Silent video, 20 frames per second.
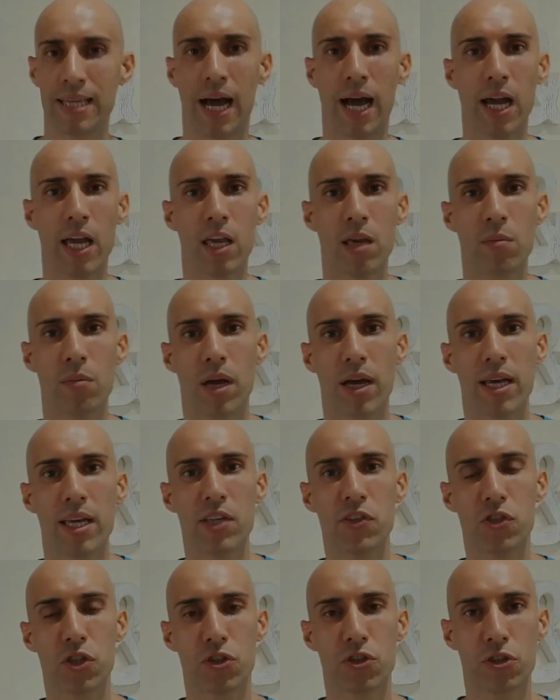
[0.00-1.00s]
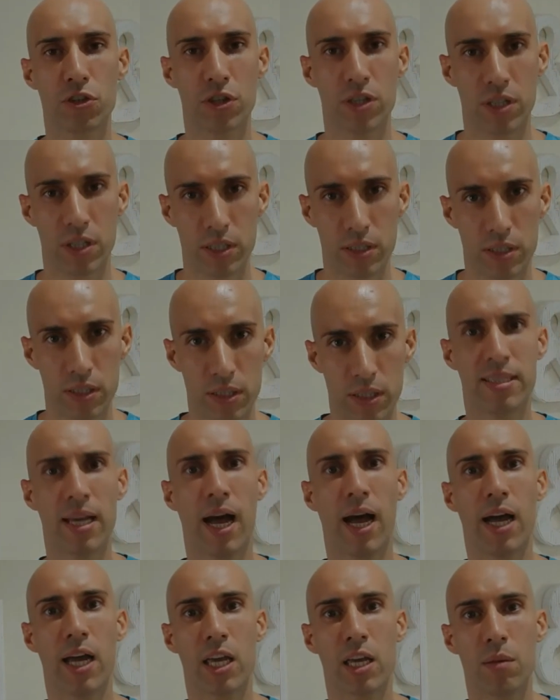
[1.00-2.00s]
Time is eternity.
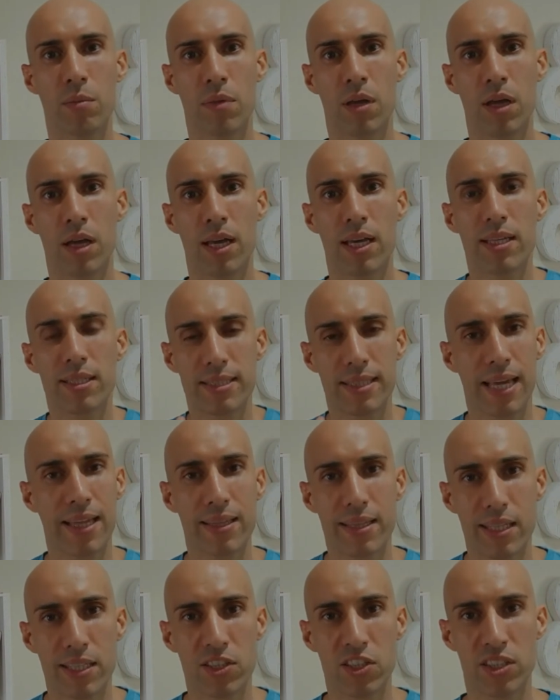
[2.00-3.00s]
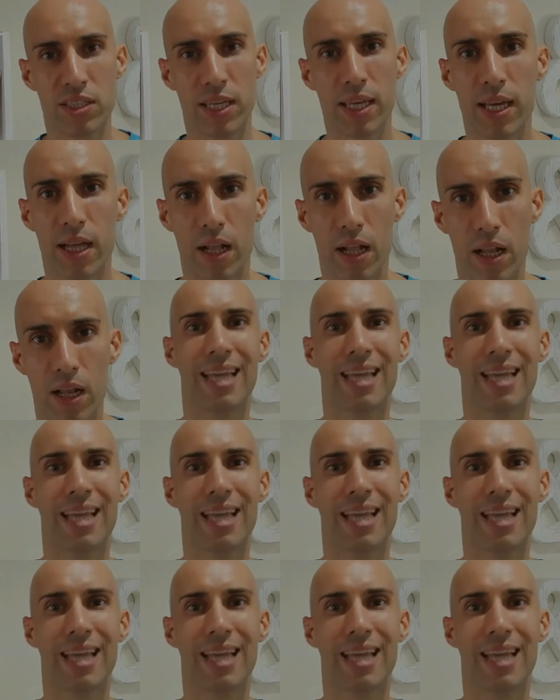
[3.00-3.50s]
Time is standing still.